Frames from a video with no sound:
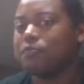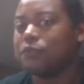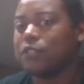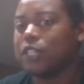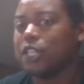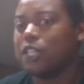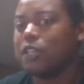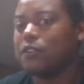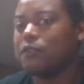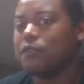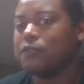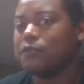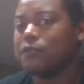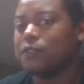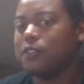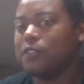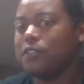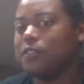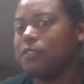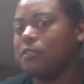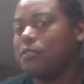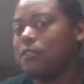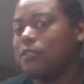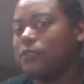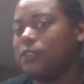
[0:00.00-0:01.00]
If
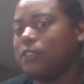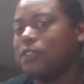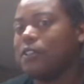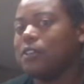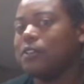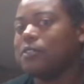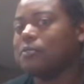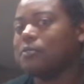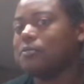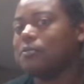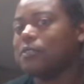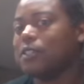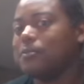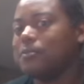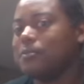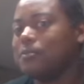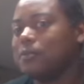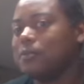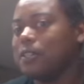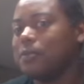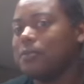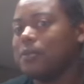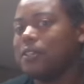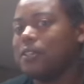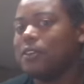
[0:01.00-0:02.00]
you don't,
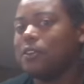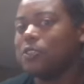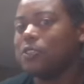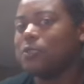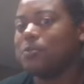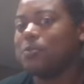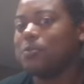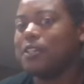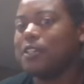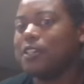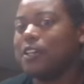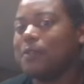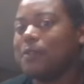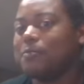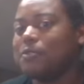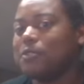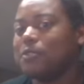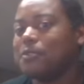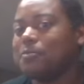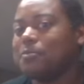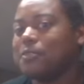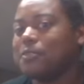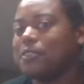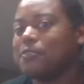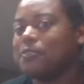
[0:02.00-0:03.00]
let me know, speak up,
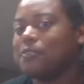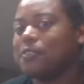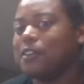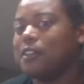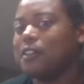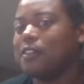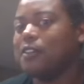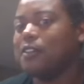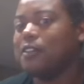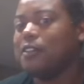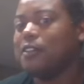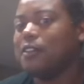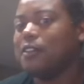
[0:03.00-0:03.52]
don't be afraid.